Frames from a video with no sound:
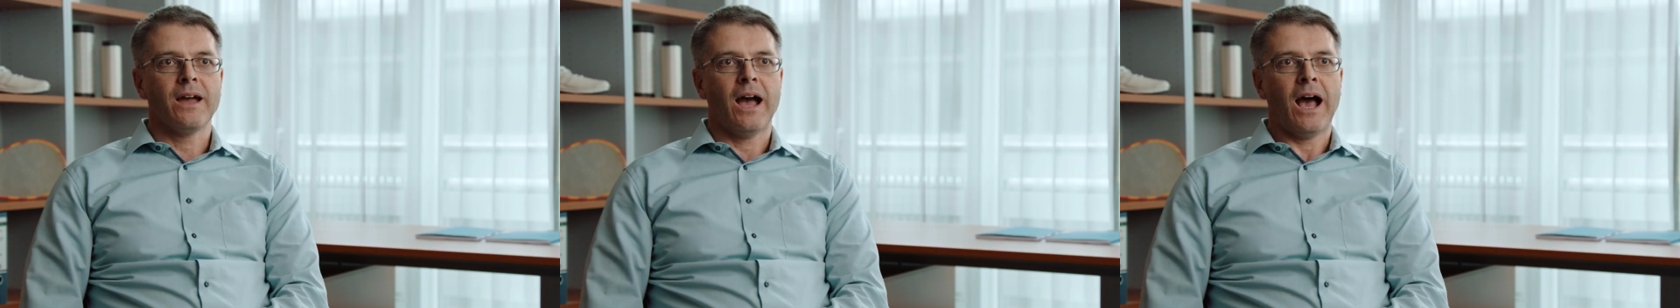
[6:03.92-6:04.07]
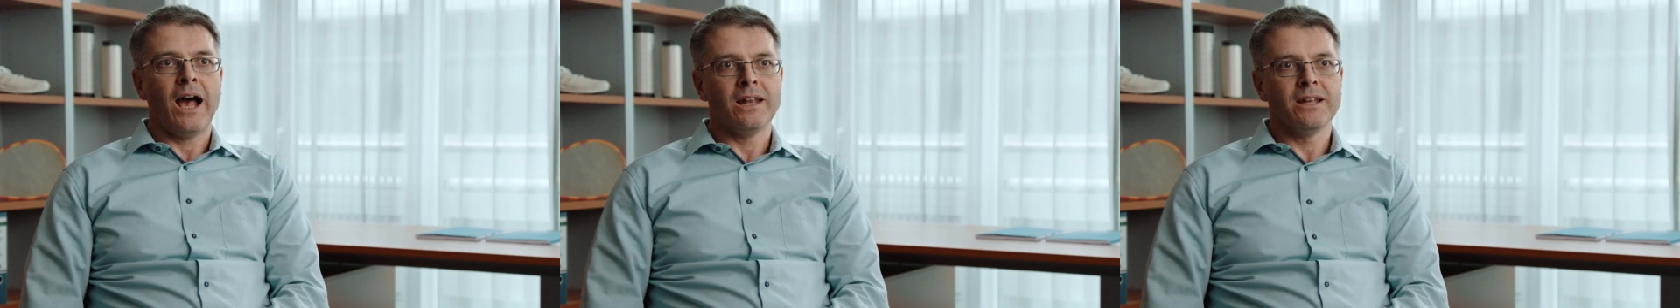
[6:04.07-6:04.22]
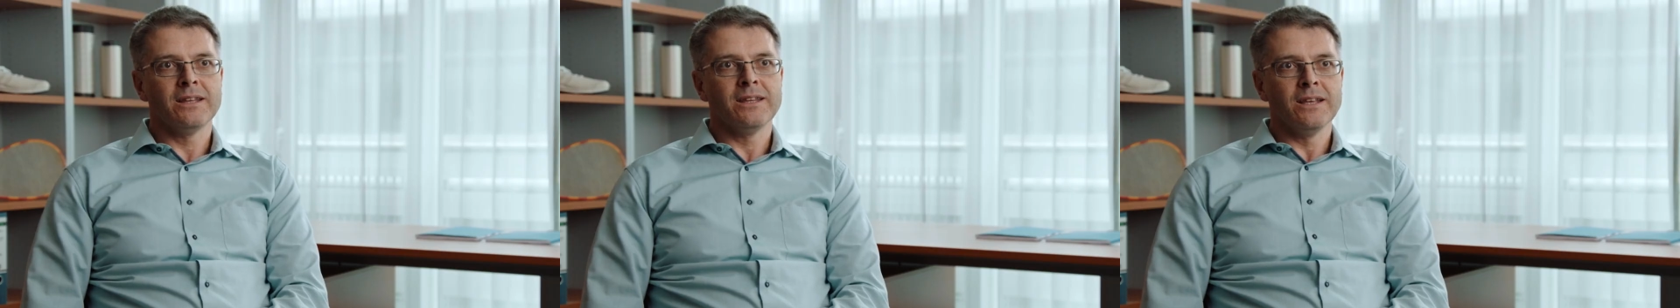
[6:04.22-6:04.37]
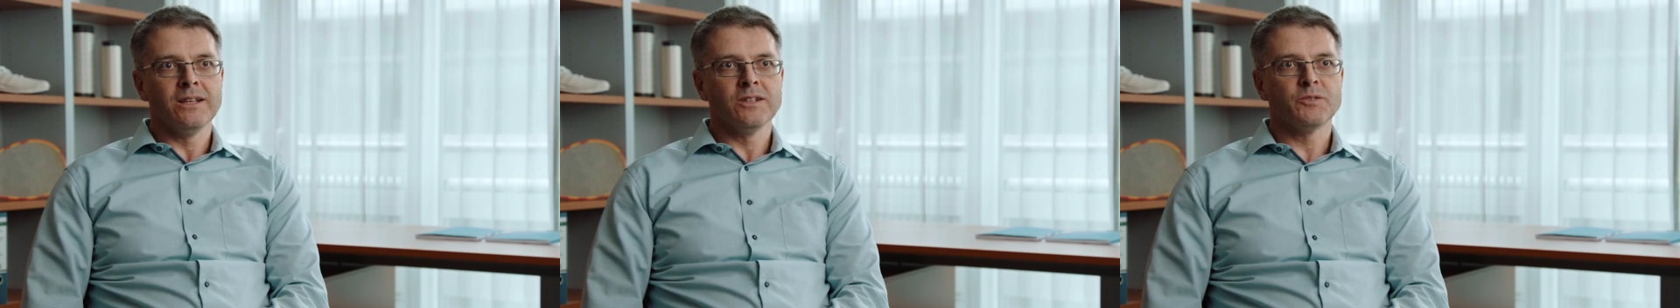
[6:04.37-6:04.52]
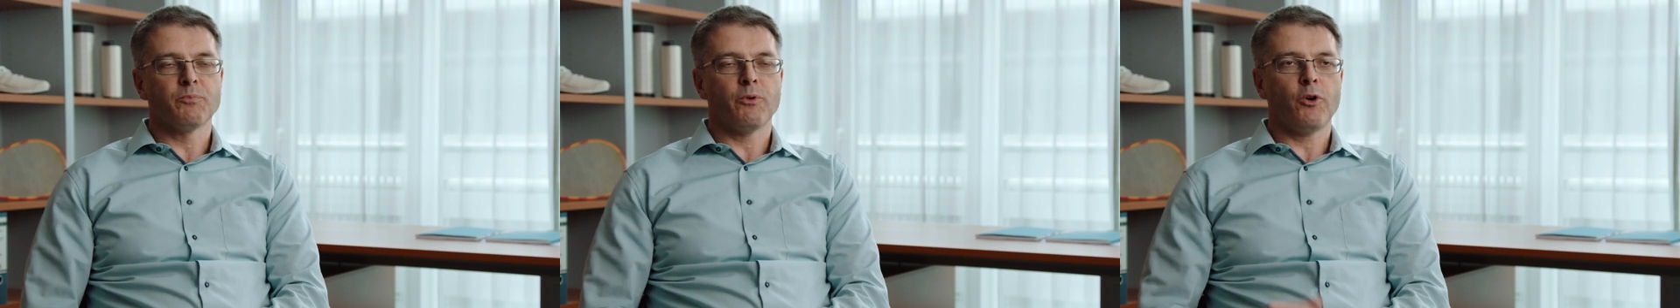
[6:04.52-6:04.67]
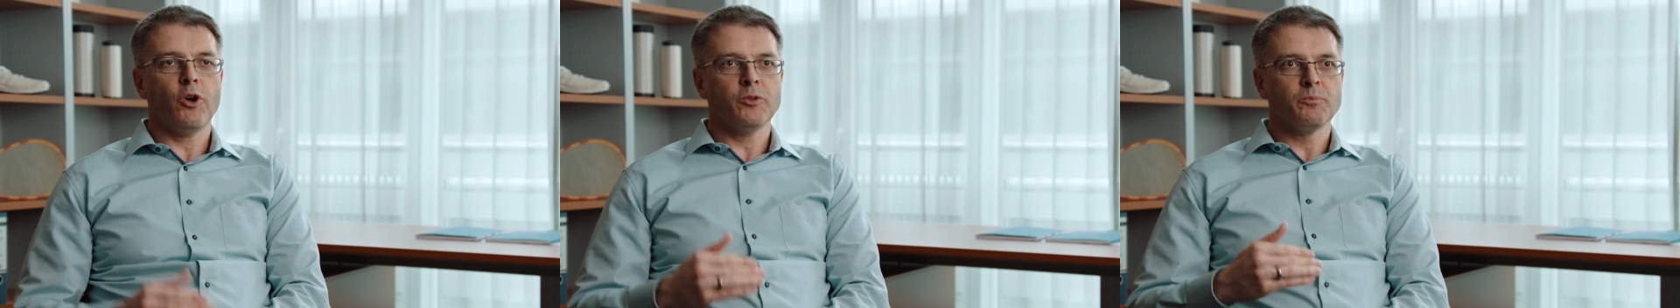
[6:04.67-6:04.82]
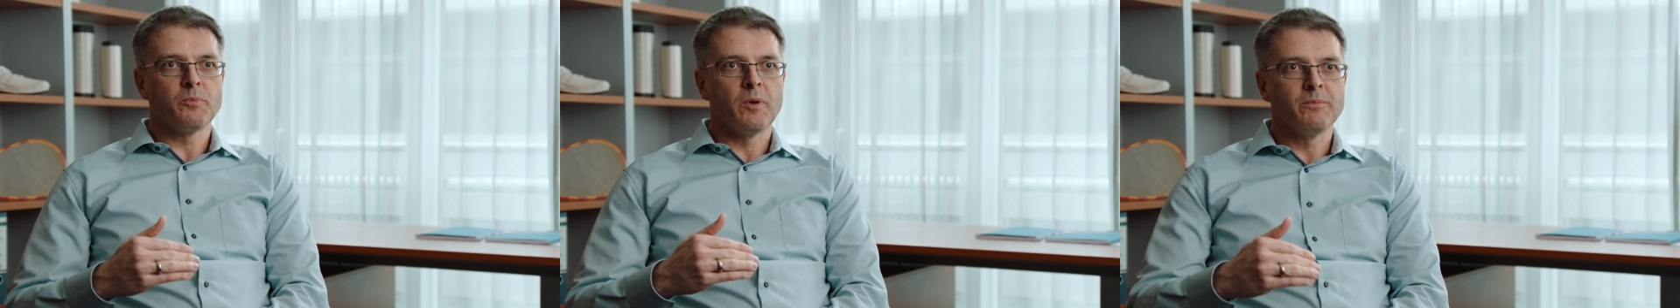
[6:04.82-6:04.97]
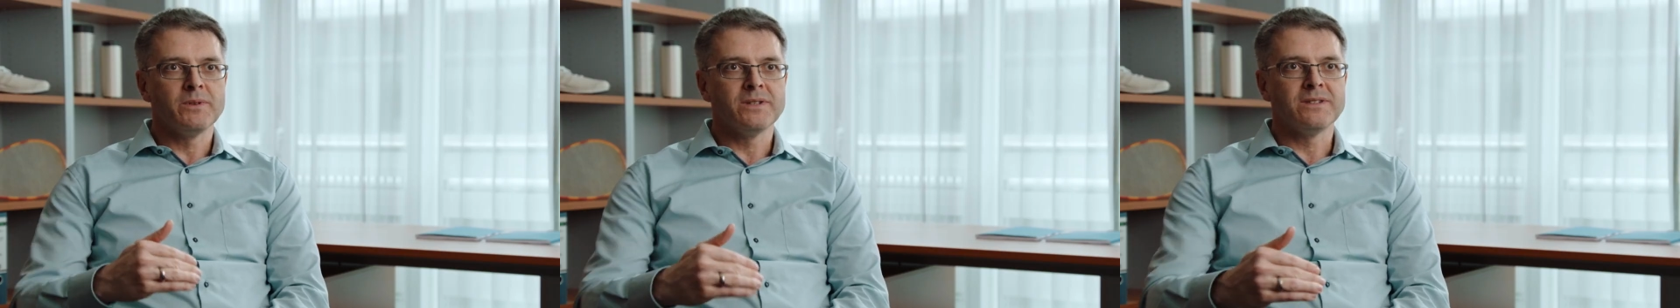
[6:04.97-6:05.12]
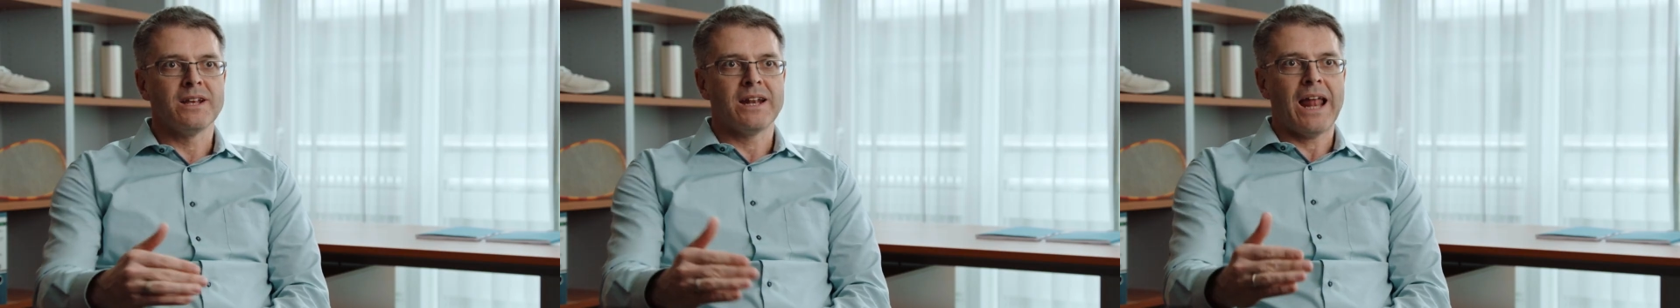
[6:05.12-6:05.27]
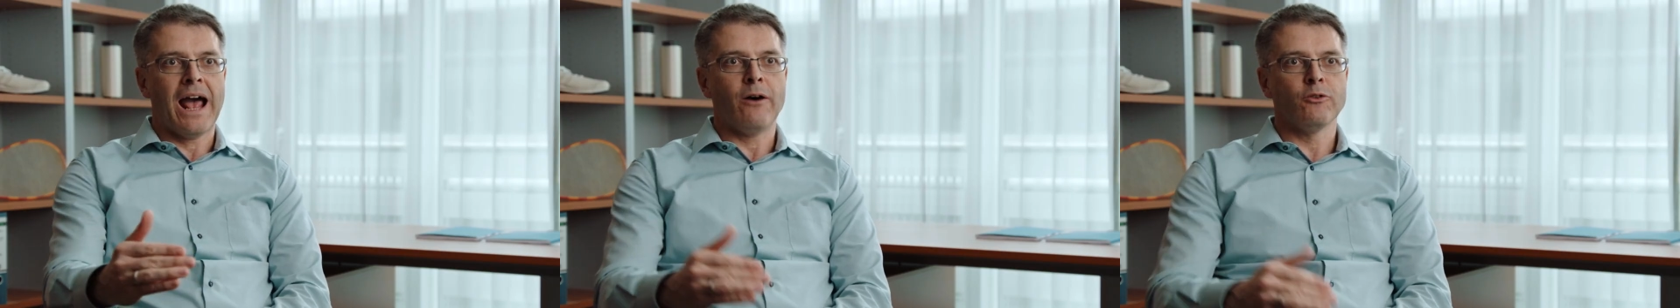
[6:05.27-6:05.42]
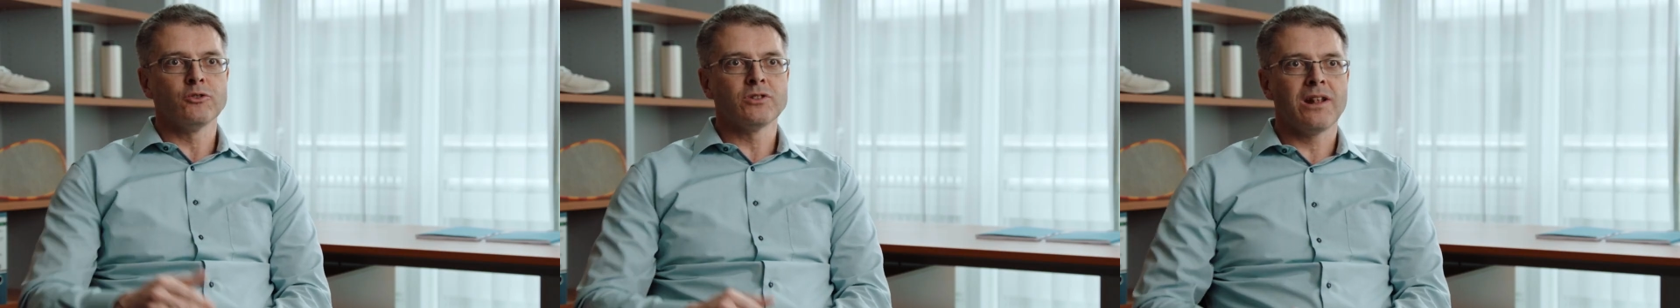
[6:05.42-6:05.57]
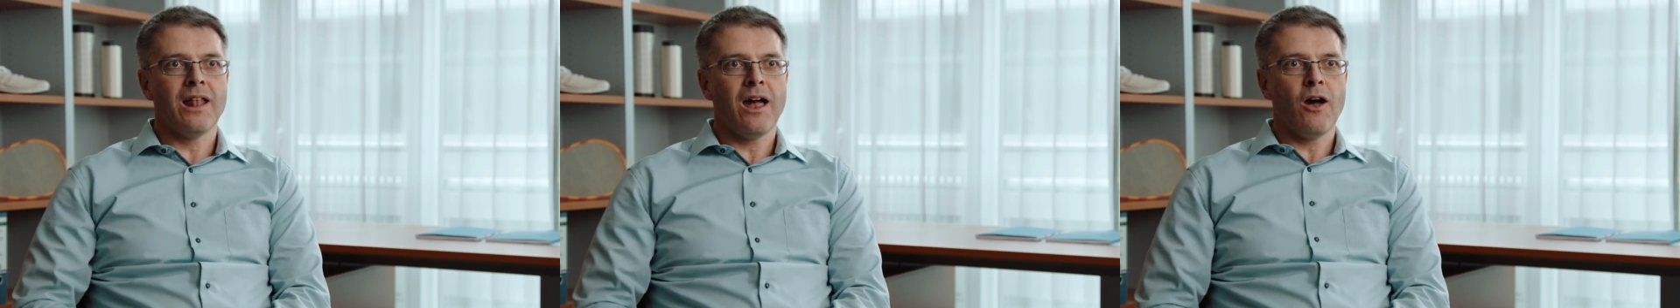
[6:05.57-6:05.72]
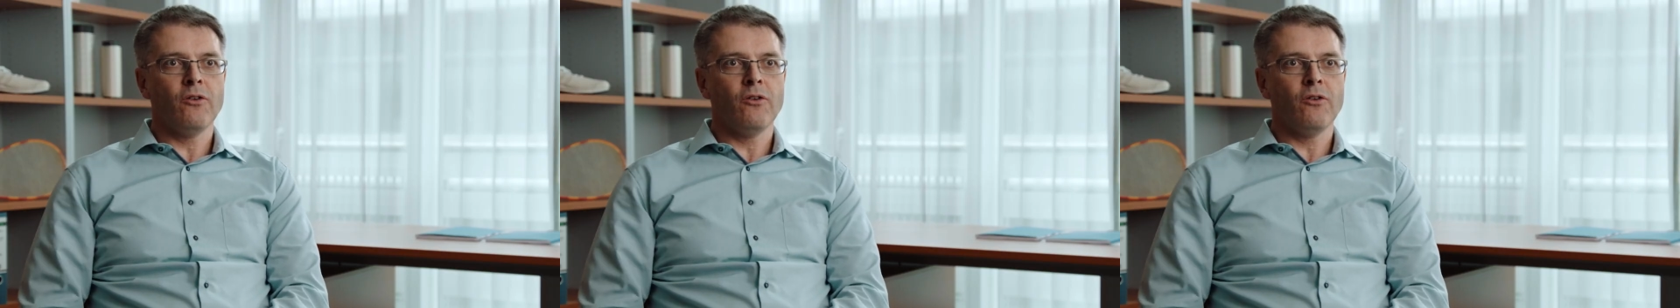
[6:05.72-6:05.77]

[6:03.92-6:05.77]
around 3.8 kilometers,